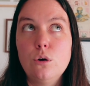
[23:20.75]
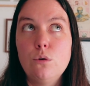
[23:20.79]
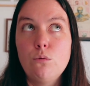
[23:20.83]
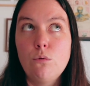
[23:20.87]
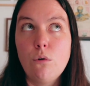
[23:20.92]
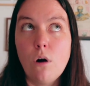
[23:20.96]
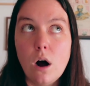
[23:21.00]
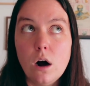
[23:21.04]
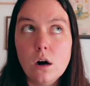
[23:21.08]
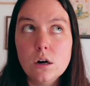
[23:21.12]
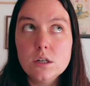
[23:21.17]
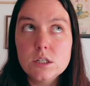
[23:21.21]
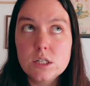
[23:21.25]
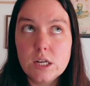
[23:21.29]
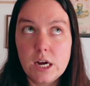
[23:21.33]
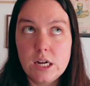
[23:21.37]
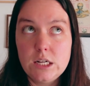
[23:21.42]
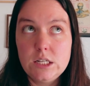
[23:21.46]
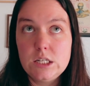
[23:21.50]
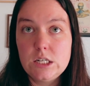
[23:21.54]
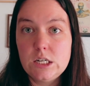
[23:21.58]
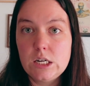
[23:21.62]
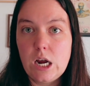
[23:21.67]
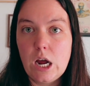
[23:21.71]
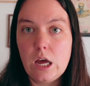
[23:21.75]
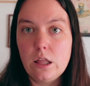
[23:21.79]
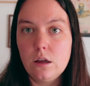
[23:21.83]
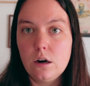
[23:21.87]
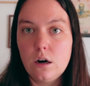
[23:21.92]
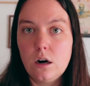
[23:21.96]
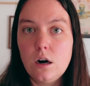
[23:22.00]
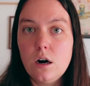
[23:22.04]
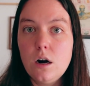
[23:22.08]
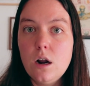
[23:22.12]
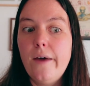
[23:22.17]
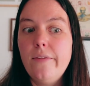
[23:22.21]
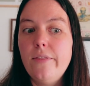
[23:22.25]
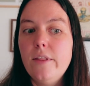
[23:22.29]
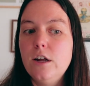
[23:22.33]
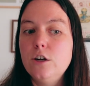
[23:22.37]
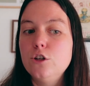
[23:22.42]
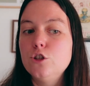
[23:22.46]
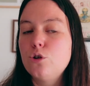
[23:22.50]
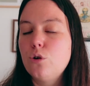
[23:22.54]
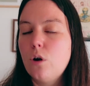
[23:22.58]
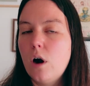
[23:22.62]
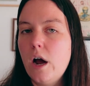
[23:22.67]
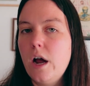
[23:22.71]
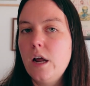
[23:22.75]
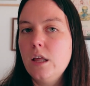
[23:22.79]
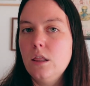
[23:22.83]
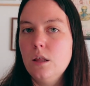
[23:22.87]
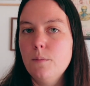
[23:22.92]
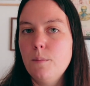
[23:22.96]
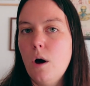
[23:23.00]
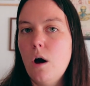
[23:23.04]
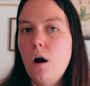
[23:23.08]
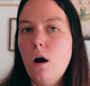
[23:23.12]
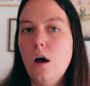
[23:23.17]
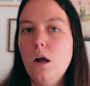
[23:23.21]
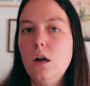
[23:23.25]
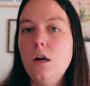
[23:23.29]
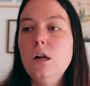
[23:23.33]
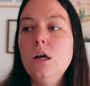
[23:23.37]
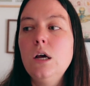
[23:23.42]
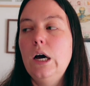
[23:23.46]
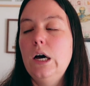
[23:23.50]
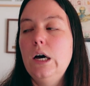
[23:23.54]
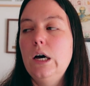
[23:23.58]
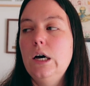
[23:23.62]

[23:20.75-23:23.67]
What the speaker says: wrong sides together, and then trying them on